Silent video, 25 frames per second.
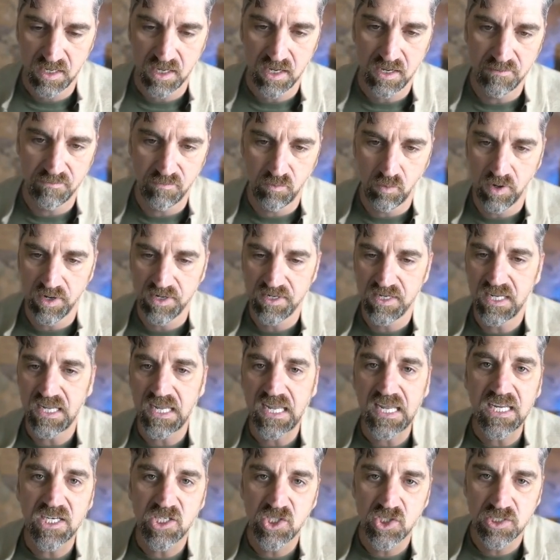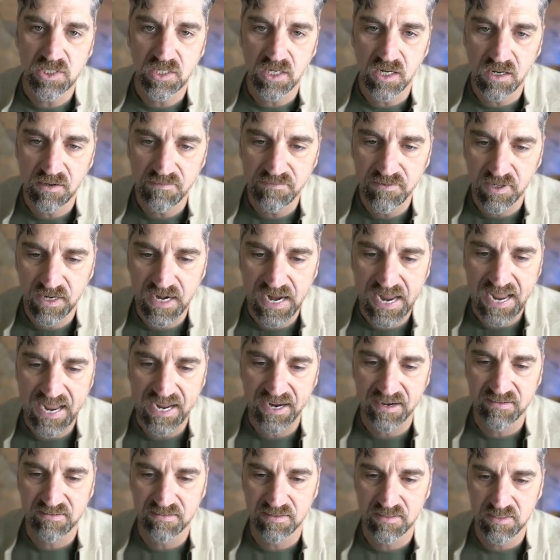of what each of your
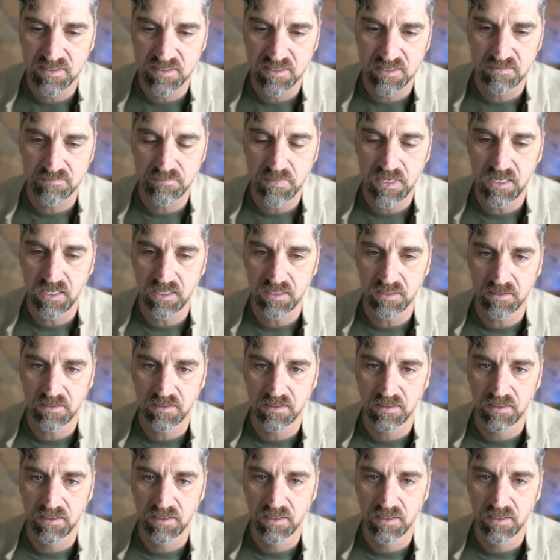actions mean.